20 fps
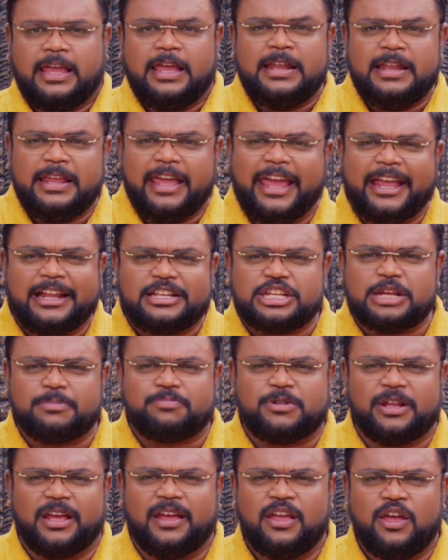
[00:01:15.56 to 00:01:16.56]
In
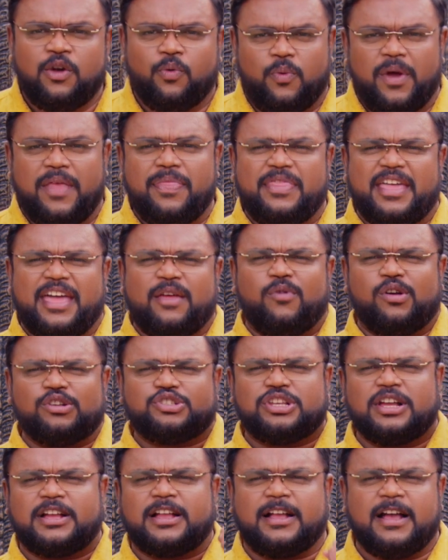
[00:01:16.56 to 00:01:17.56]
Egypt, when there
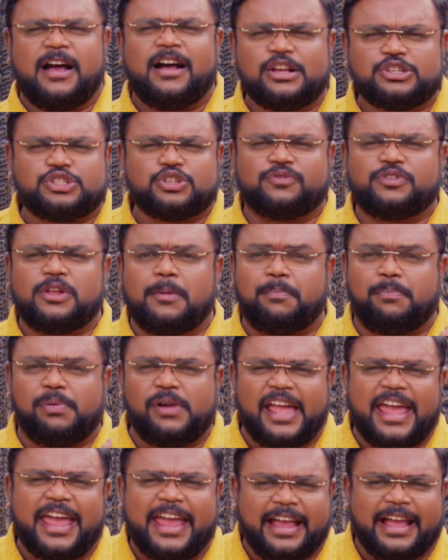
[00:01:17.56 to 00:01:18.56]
was a curse of the
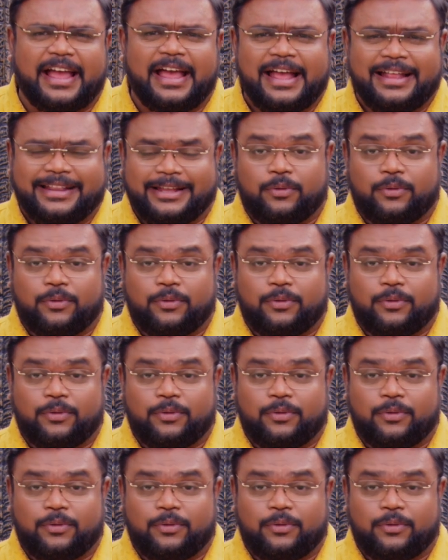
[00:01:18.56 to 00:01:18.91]
plague